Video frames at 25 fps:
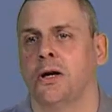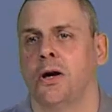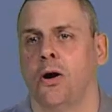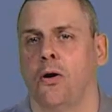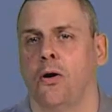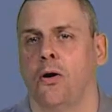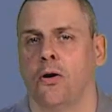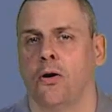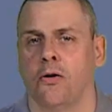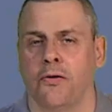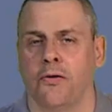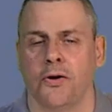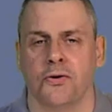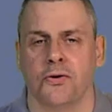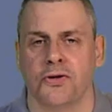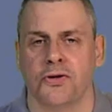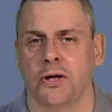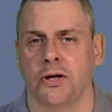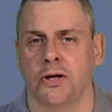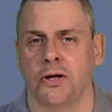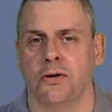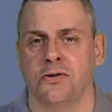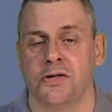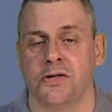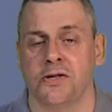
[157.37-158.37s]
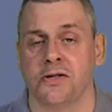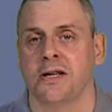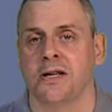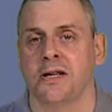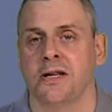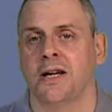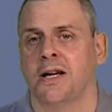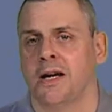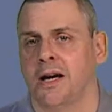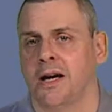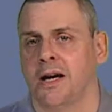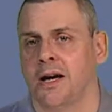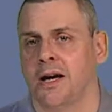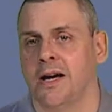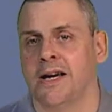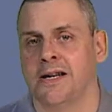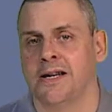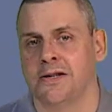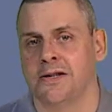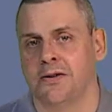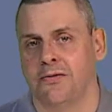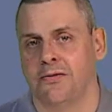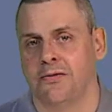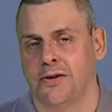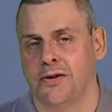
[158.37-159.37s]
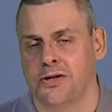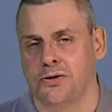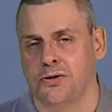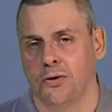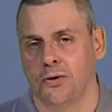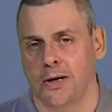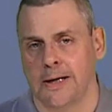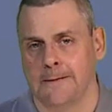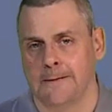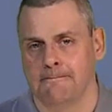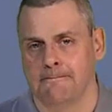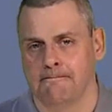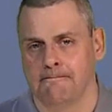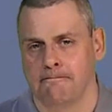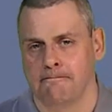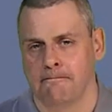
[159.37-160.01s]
all of those users individually.